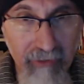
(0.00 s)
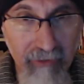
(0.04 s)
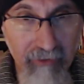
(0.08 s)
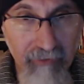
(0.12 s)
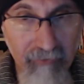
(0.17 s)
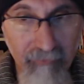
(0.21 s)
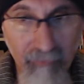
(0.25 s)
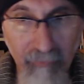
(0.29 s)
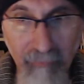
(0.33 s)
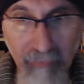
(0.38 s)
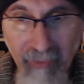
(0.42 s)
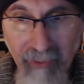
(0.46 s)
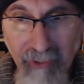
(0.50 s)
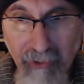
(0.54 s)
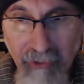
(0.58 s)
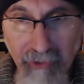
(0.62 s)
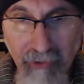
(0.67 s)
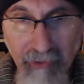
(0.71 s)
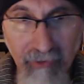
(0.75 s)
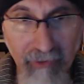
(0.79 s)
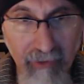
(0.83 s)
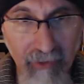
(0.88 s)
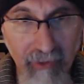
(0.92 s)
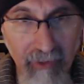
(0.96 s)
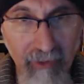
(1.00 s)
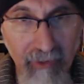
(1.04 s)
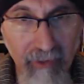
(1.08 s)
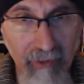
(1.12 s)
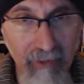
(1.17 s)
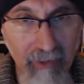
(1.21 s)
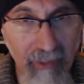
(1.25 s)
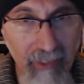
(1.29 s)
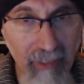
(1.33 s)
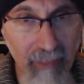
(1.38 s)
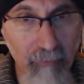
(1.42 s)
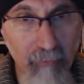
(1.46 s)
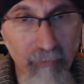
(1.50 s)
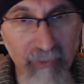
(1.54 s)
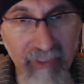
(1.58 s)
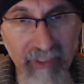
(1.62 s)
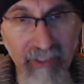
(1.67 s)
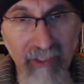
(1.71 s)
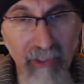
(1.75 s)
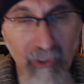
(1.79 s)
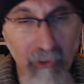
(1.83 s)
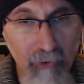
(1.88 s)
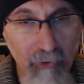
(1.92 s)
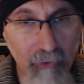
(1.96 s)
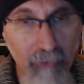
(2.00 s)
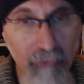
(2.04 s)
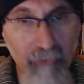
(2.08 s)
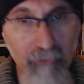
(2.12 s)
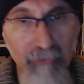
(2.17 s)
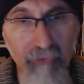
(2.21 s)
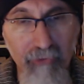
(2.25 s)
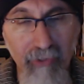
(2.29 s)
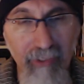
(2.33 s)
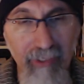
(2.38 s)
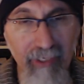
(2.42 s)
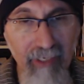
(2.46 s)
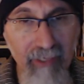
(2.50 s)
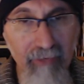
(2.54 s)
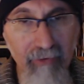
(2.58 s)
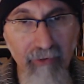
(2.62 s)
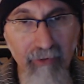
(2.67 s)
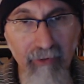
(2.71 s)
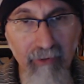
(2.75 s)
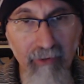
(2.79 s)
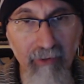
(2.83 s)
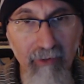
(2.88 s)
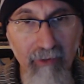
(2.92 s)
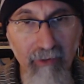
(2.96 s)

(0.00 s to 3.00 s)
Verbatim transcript: information and we learn together.